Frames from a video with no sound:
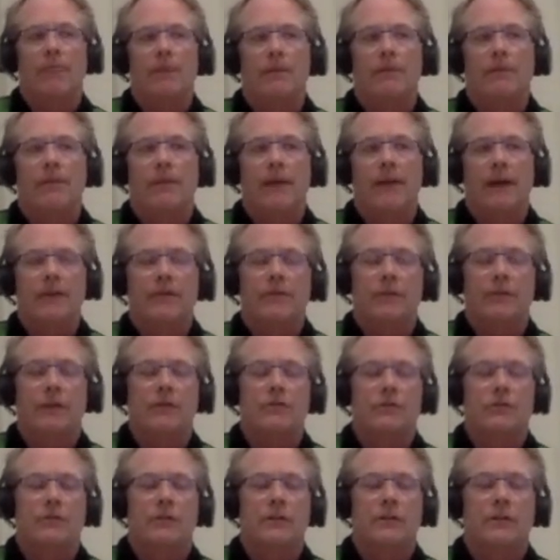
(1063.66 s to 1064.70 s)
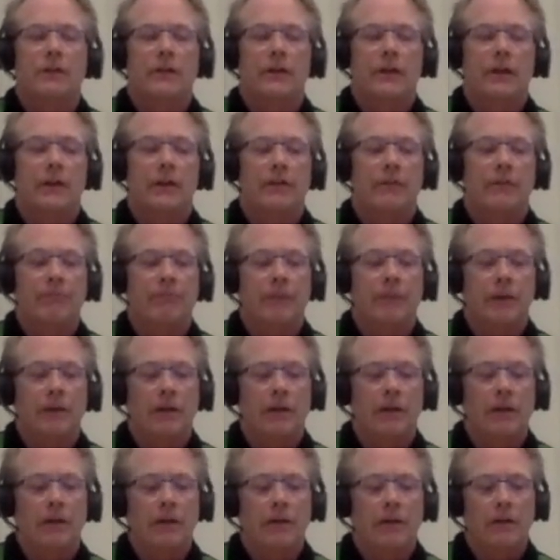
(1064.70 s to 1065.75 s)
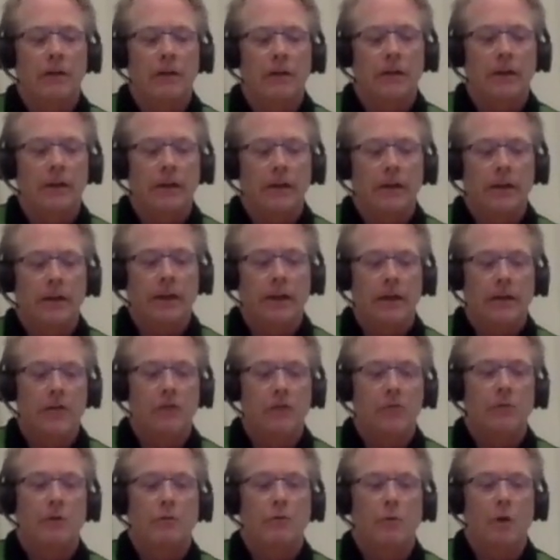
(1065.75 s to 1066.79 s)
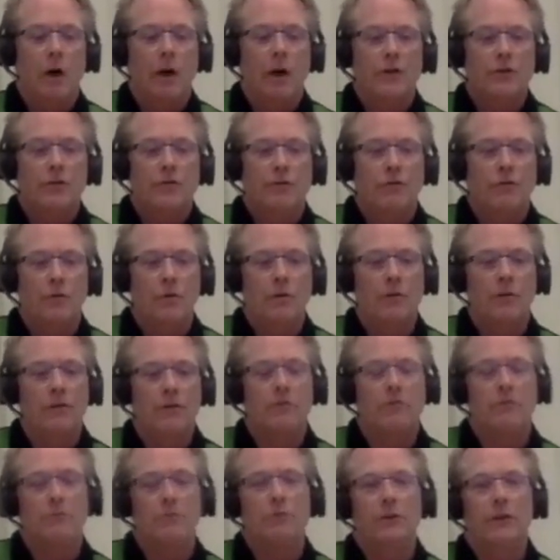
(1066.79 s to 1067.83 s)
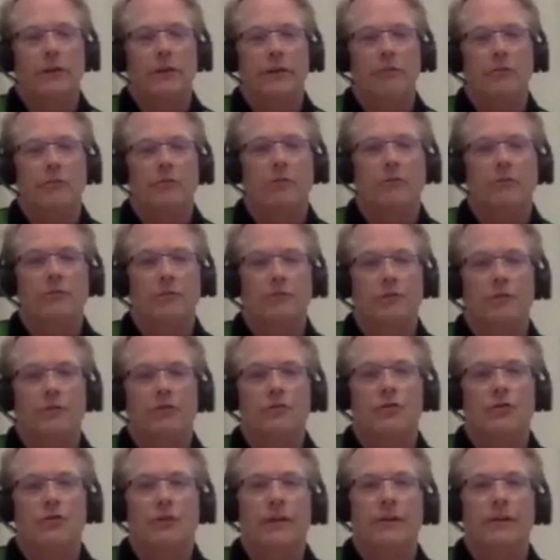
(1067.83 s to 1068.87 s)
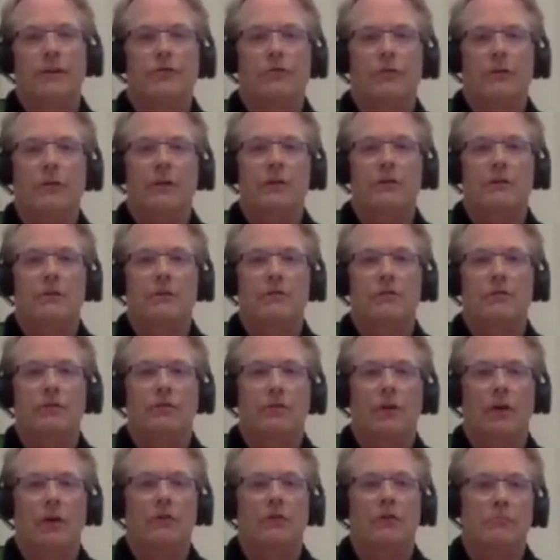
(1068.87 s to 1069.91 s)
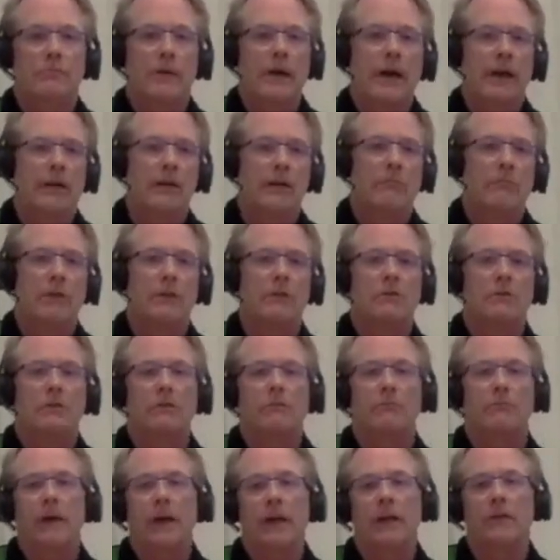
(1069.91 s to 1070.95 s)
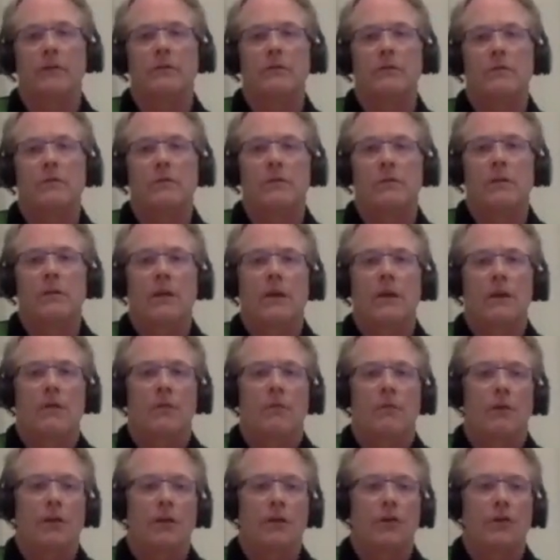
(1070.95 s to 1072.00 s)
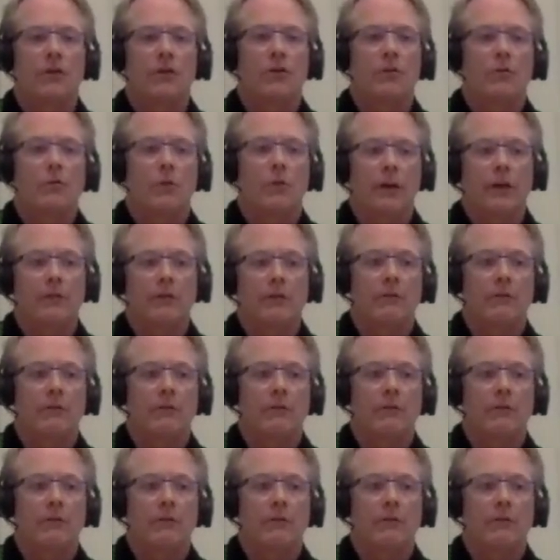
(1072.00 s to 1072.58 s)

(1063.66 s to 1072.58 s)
That's actually an indicator we watch for. That's a predictor of future injury, is if you've got dramatic muscle imbalance where you're quite